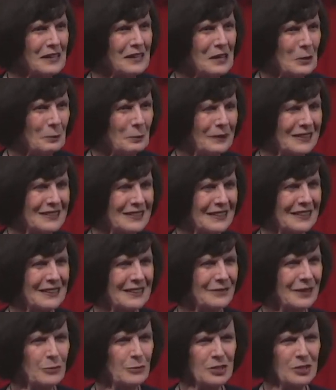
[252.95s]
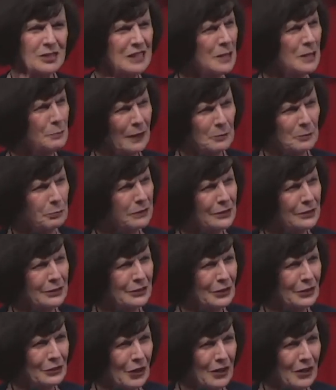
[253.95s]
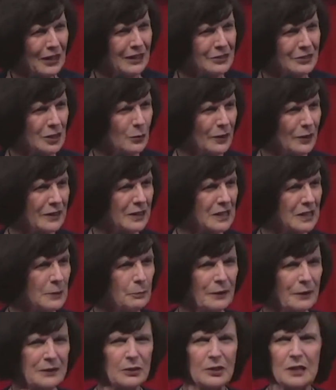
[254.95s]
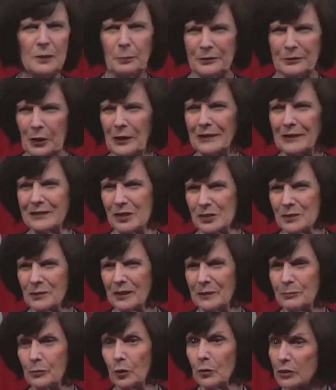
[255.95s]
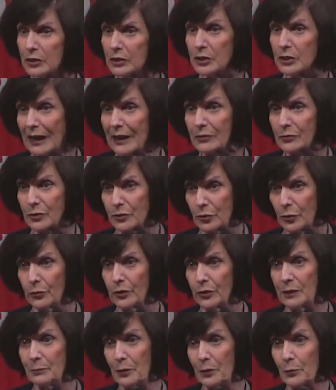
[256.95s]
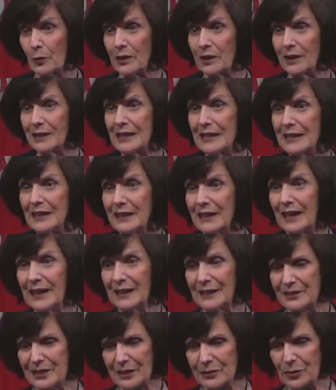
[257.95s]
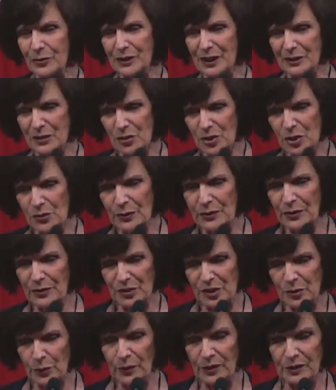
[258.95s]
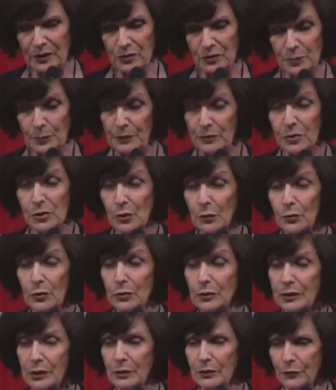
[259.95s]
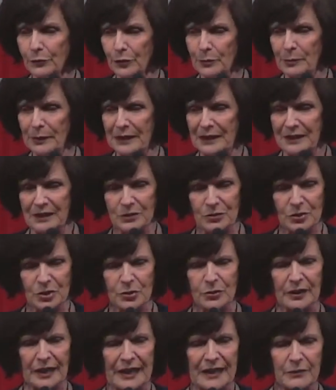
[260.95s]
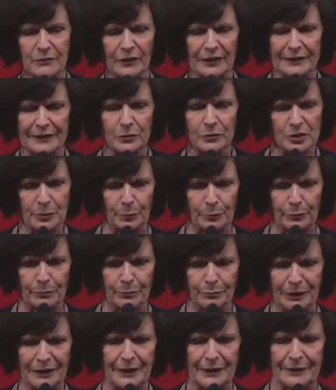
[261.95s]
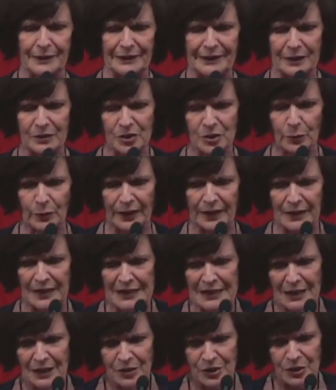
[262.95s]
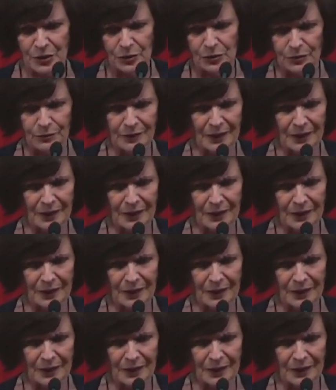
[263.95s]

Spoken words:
but I just keep on plugging along. You want to keep on keeping on. And go to the doctor, don't get me wrong. Dr. Dennis Streeter is the one who's been so good for me. He just took 8 vials of blood last week. So